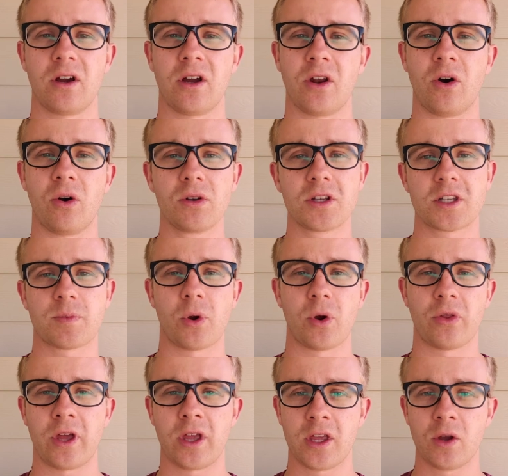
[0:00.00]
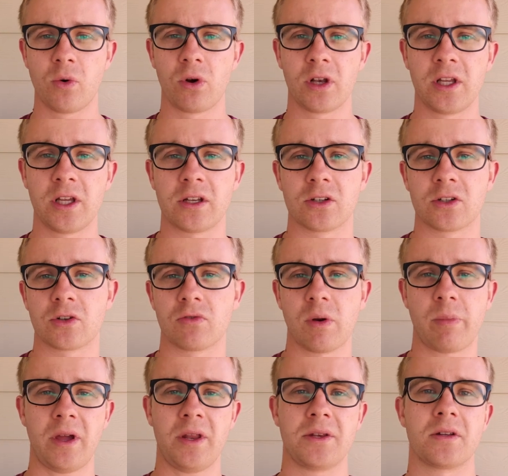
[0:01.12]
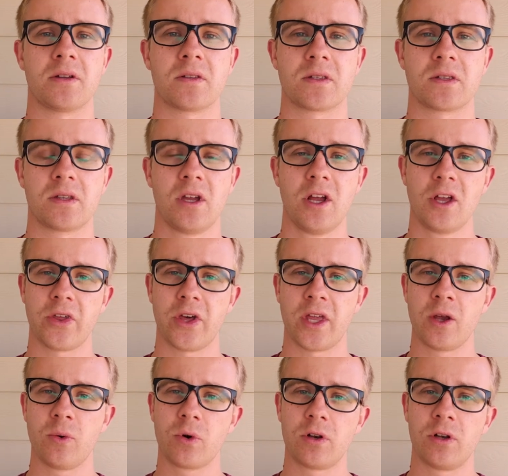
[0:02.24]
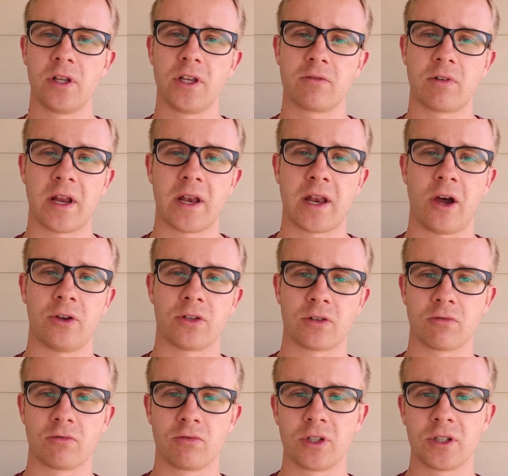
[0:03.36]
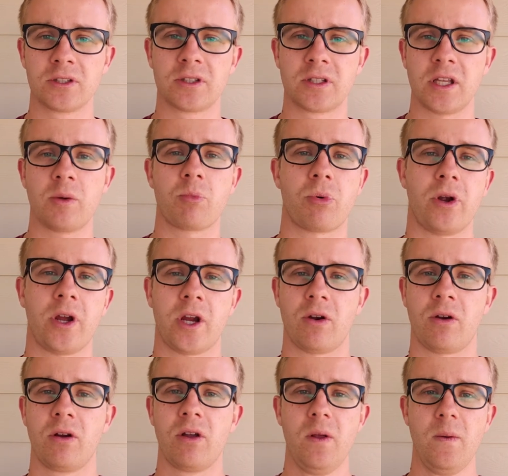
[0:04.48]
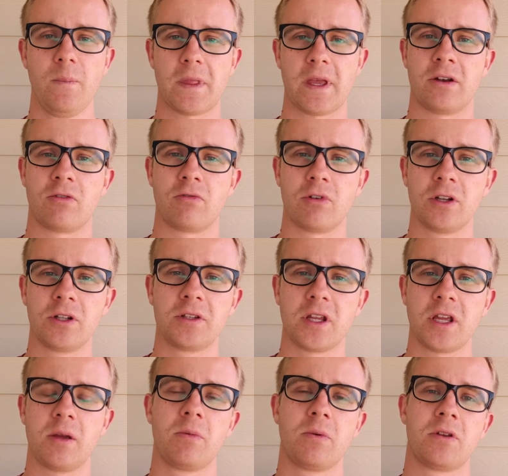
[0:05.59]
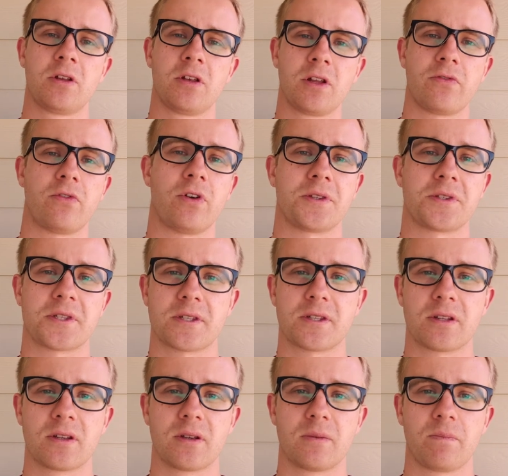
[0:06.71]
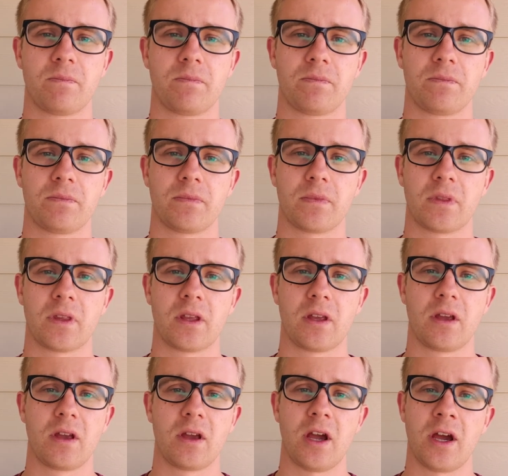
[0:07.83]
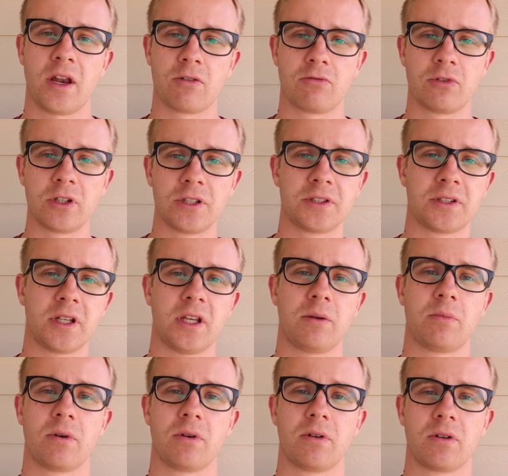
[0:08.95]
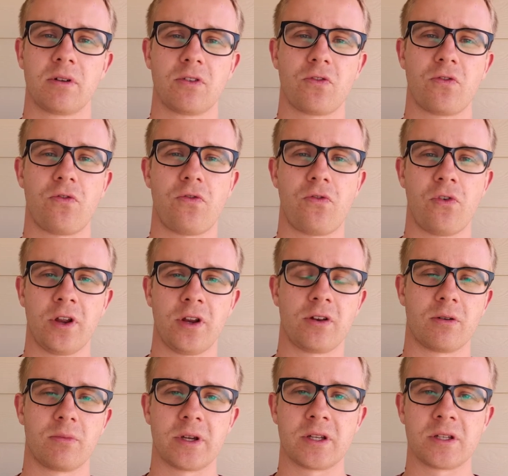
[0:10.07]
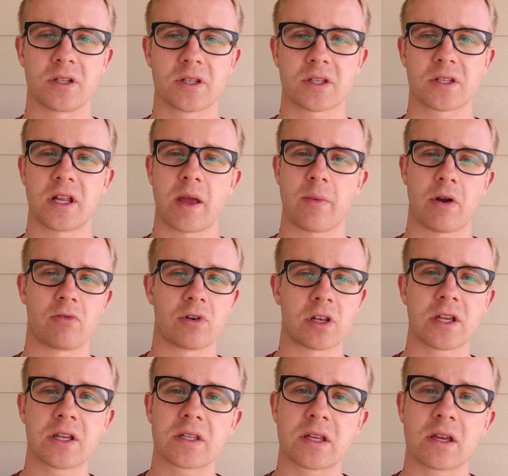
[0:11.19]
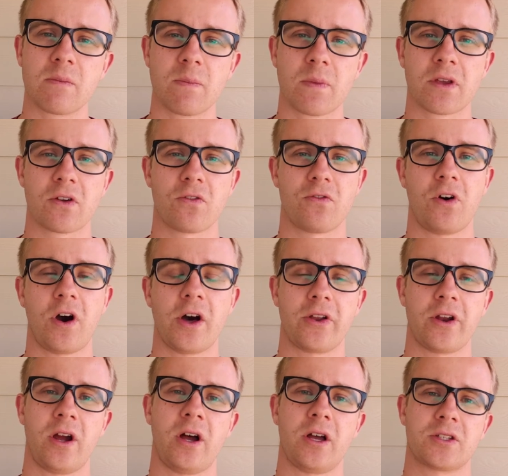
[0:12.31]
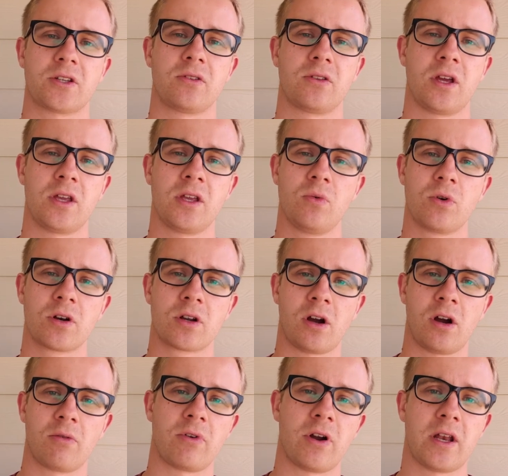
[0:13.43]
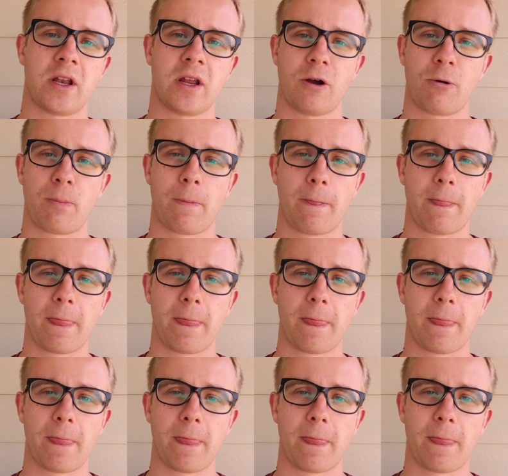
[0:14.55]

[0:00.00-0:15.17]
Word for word: and Holy Spirit, that you would lead into repentance, that you would lead right now into real deep prayer and real deep deliverance and a real deep freedom. In Jesus' name I release it. Father, I ask you that you would come right now,